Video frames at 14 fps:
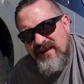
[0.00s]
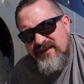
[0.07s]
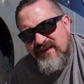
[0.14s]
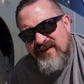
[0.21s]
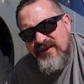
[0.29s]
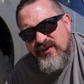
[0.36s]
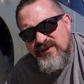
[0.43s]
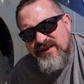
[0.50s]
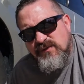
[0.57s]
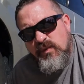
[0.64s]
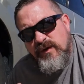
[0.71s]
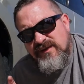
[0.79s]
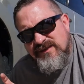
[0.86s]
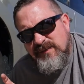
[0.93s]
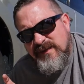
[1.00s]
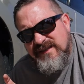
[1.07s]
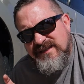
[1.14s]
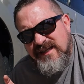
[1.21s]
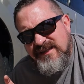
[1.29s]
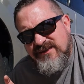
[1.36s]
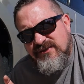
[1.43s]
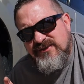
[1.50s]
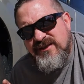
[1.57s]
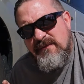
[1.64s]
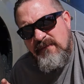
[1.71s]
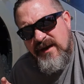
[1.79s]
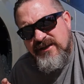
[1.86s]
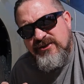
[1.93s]
method uses wheel speed sensors
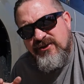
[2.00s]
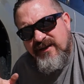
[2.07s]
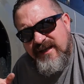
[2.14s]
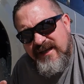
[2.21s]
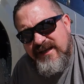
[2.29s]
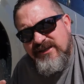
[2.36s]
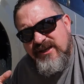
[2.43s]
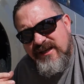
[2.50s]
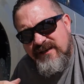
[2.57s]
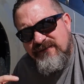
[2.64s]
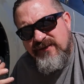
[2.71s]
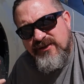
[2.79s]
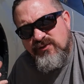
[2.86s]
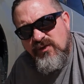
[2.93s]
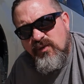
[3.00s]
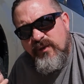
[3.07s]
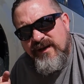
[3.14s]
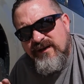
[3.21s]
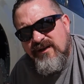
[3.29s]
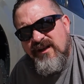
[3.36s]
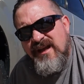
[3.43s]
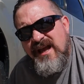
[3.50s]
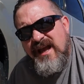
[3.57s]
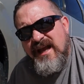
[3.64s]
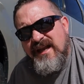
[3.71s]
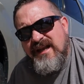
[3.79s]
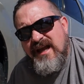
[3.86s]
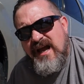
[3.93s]
to measure each individual wheel
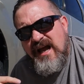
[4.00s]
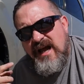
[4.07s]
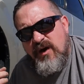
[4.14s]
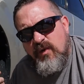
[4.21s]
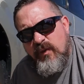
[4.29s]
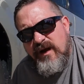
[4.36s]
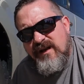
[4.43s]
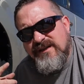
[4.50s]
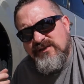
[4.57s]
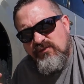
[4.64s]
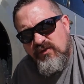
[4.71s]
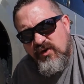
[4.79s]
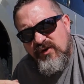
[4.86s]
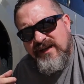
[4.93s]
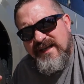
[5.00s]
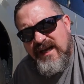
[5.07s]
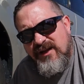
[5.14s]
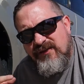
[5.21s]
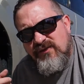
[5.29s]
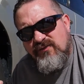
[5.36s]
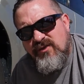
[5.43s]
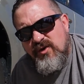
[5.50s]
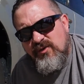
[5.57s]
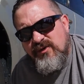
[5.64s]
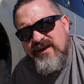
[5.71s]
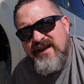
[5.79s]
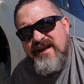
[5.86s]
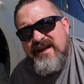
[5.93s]
and how well it's rolling down the road.